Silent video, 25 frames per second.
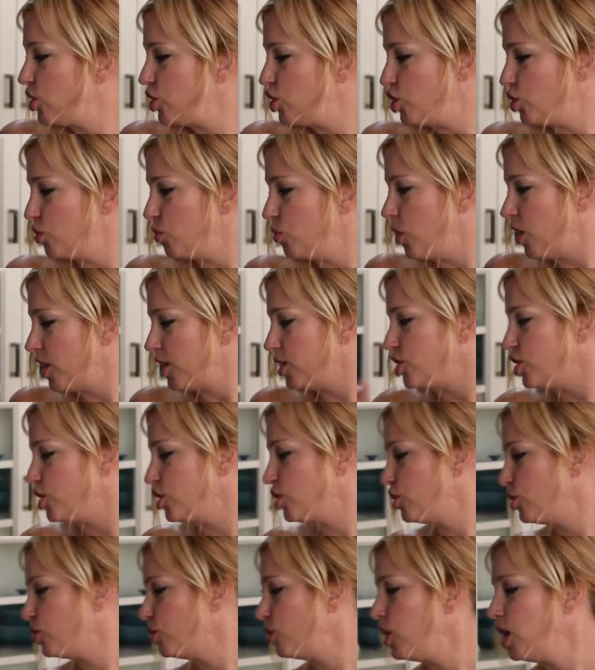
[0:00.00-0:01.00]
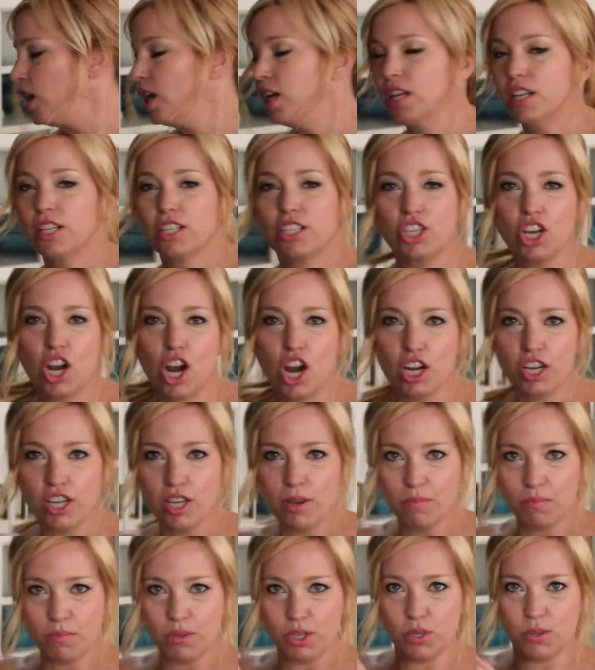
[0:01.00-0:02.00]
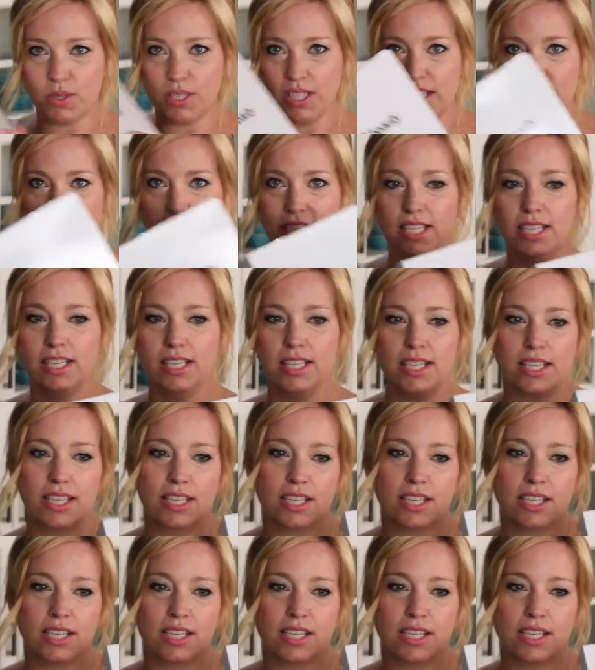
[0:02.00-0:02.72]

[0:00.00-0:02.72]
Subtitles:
Do you want to do Target Beauty?